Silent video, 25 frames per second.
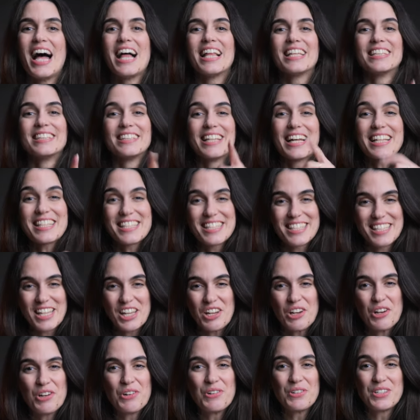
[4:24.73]
Let's
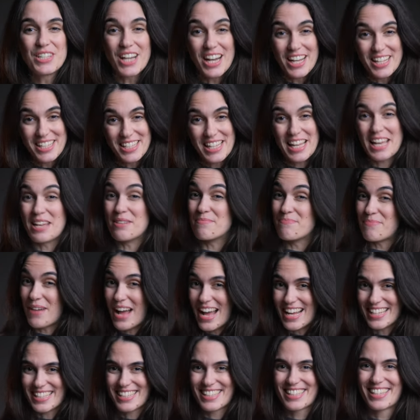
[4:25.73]
see who does it
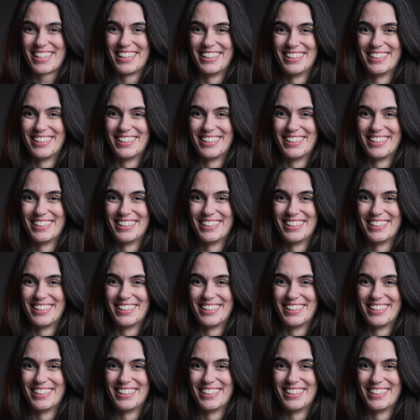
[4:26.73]
best.